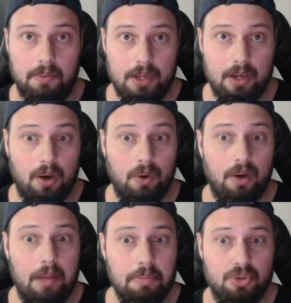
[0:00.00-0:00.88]
We all
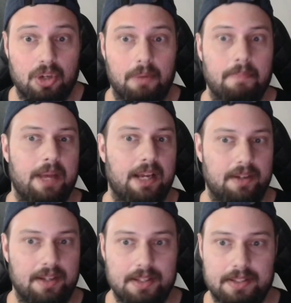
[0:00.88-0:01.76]
absorb
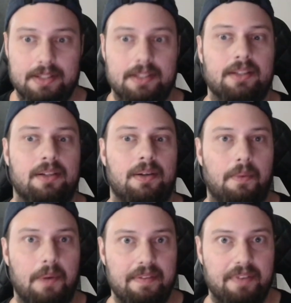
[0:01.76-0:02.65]
melodies,
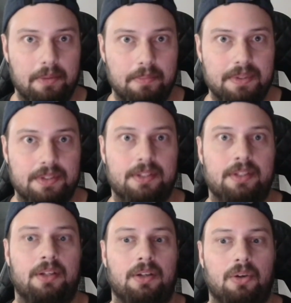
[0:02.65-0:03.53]
rhythms,
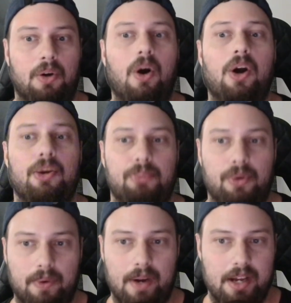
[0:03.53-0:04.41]
chord
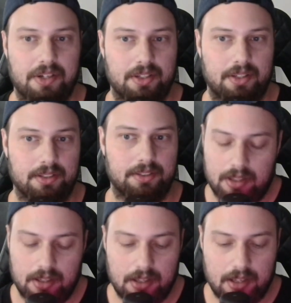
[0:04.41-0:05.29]
progressions.
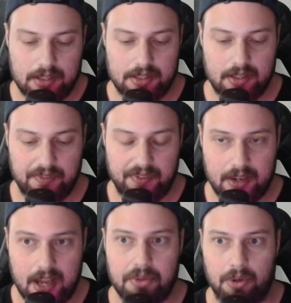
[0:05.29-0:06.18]
It's something
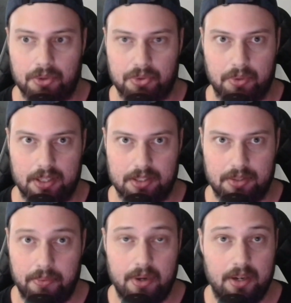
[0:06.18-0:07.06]
natural to
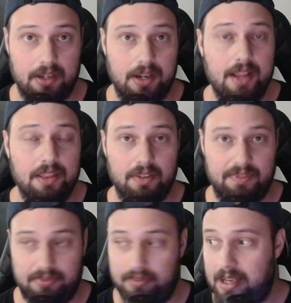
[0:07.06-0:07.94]
us. We are kind
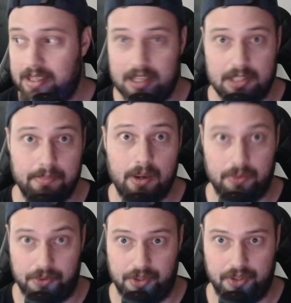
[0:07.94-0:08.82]
of like a
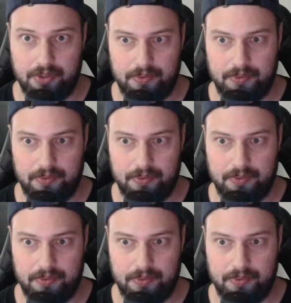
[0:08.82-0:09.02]
sponge.